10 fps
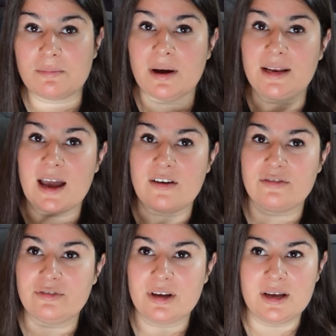might
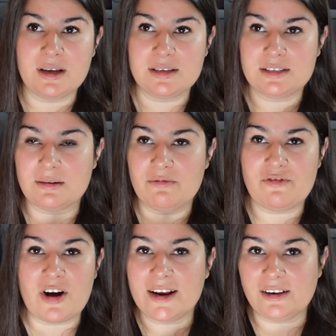have some
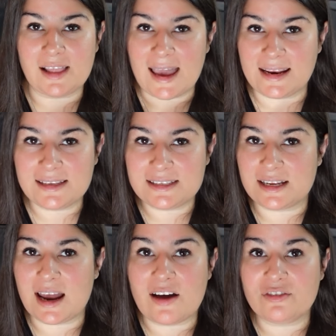final edits
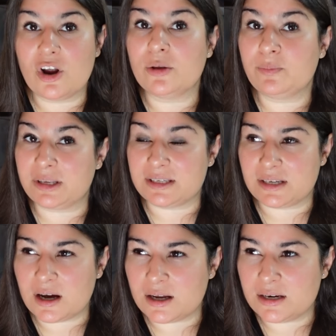that have not been
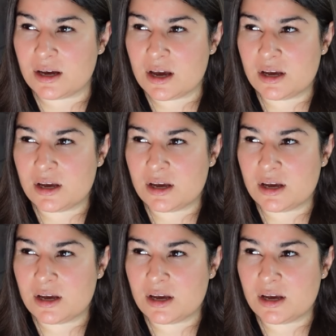done.